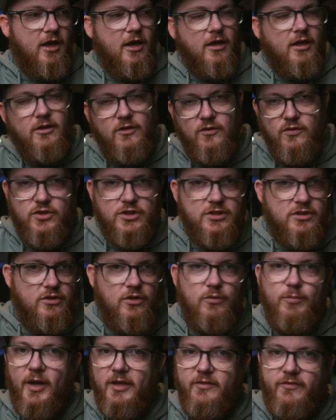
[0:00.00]

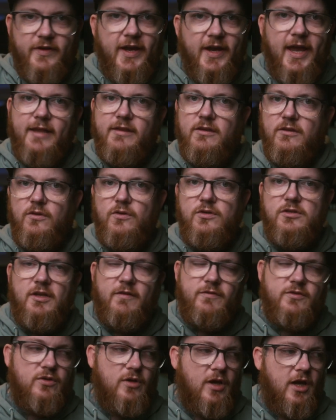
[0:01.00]
you might forget to do
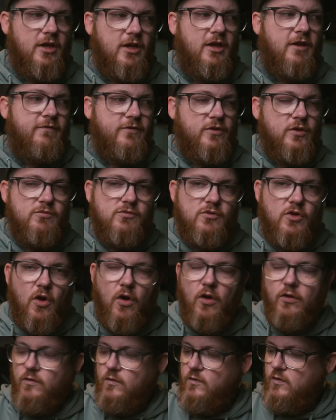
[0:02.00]
stuff. So if you've
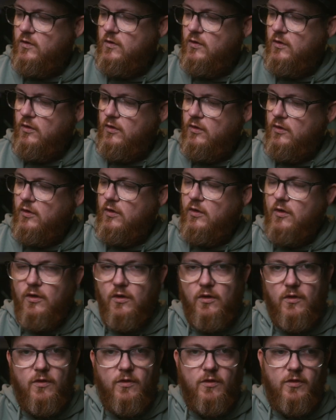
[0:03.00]
got
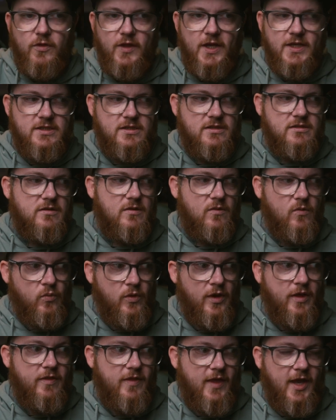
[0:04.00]
this
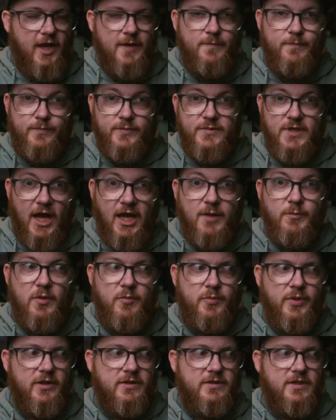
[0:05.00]
with a timer
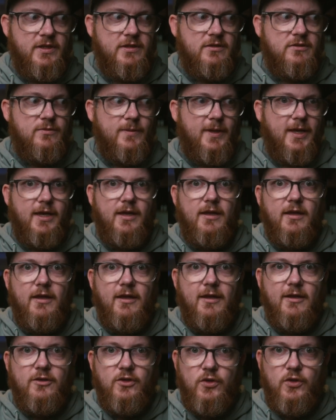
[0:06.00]
built into it,
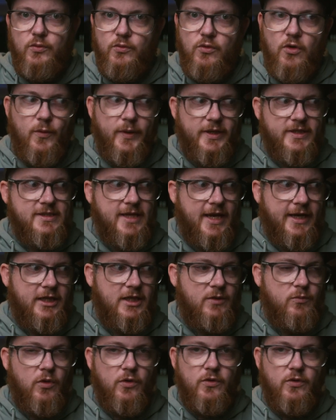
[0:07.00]
you know
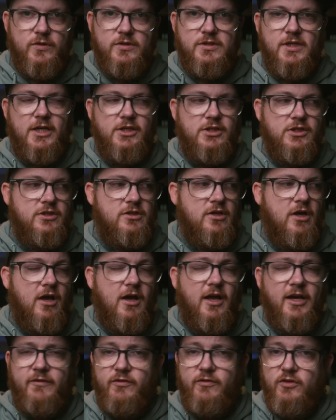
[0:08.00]
exactly what your sessions are.
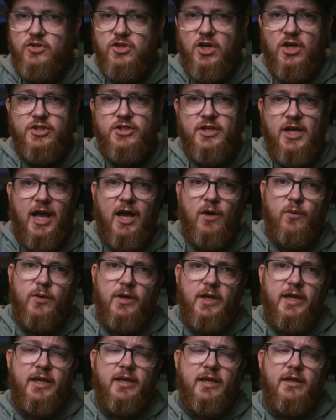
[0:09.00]
And if you're charging
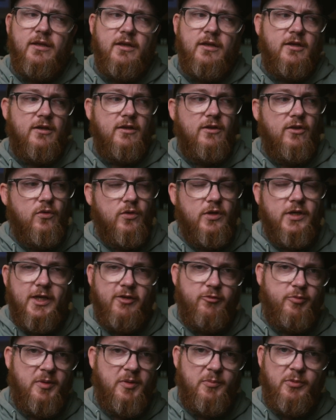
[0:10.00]
hourly, you can
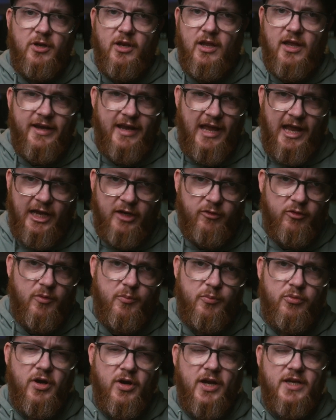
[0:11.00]
give people an
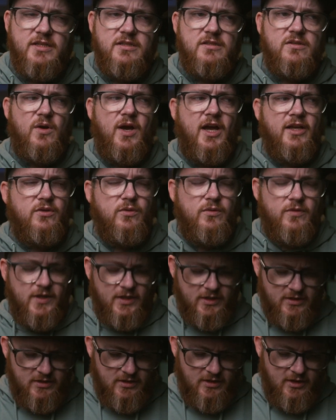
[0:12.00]
accurate price. So I do
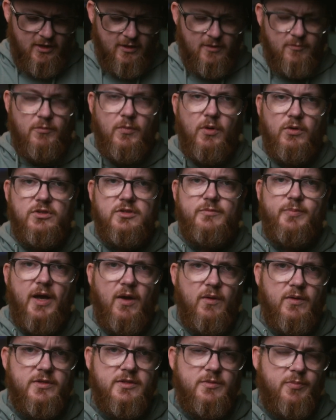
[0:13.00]
think most
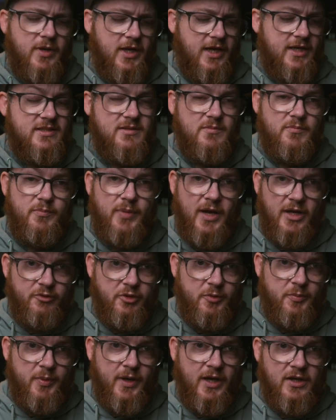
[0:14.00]
power supplies and
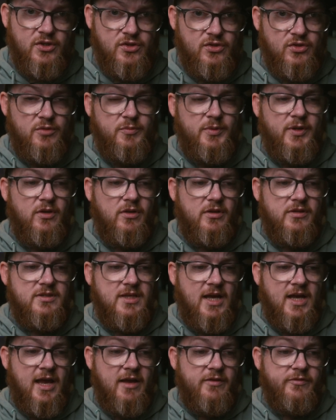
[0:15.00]
battery packs should be looking to
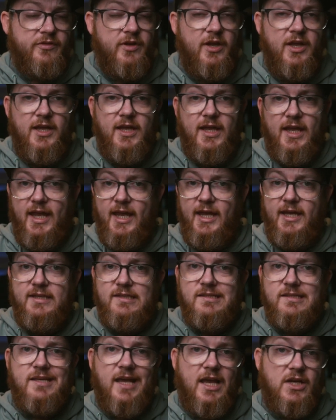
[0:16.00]
have a
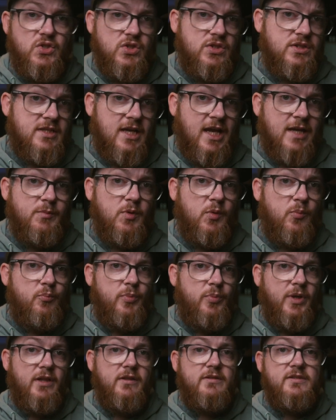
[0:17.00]
session timer
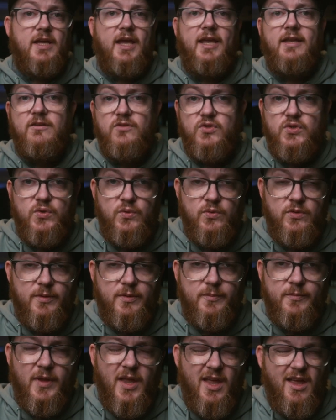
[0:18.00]
built into
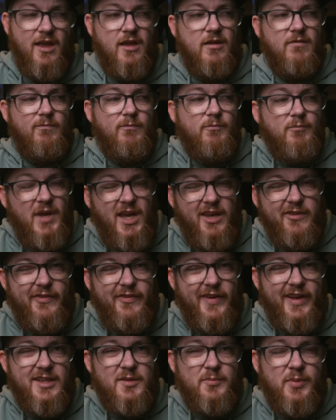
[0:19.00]
them. May
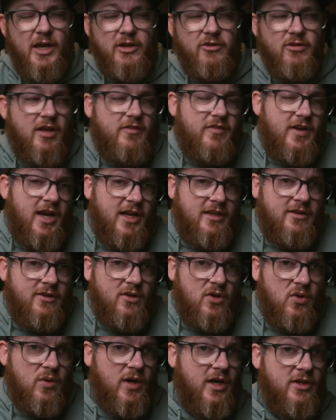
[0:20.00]
affect the battery life, I don't
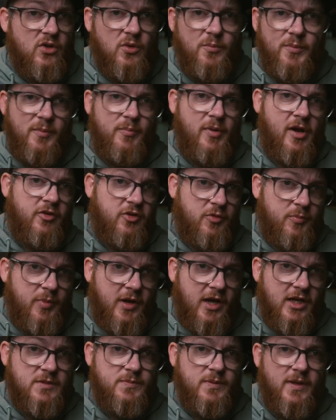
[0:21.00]
know. I don't make battery
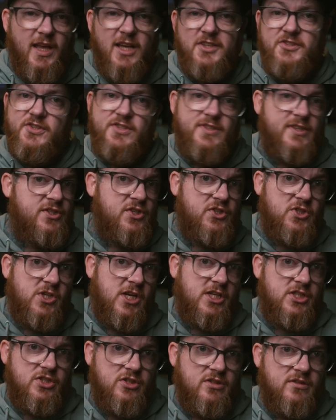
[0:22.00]
packs, but that's just a
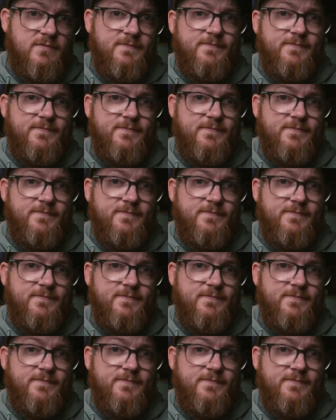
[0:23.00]
suggestion.